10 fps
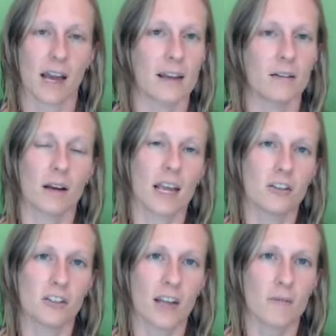I
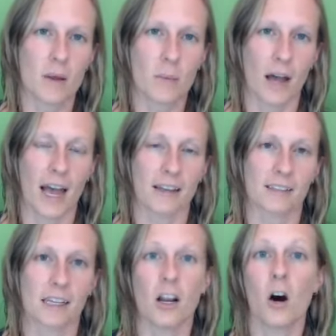occasionally have people
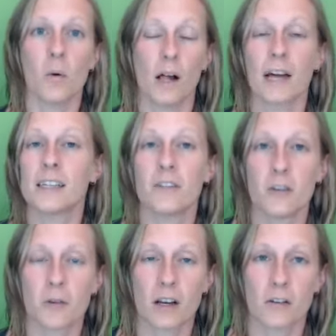ask, say, "Oh, well, I
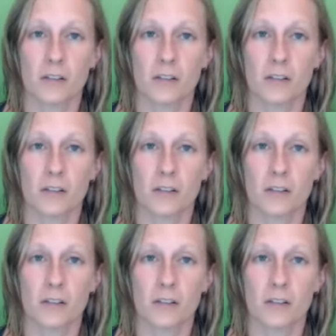definitely want to go